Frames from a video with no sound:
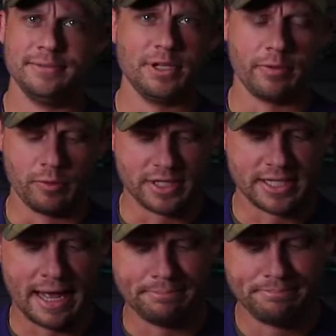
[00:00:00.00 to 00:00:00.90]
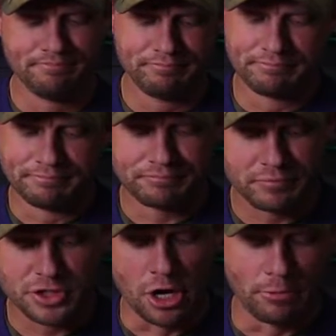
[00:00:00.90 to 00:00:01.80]
No one wants that.
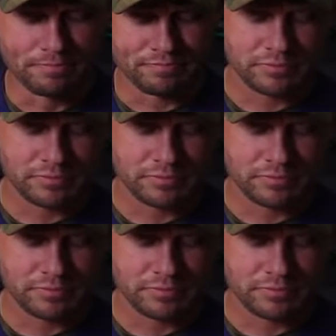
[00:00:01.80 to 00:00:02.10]
So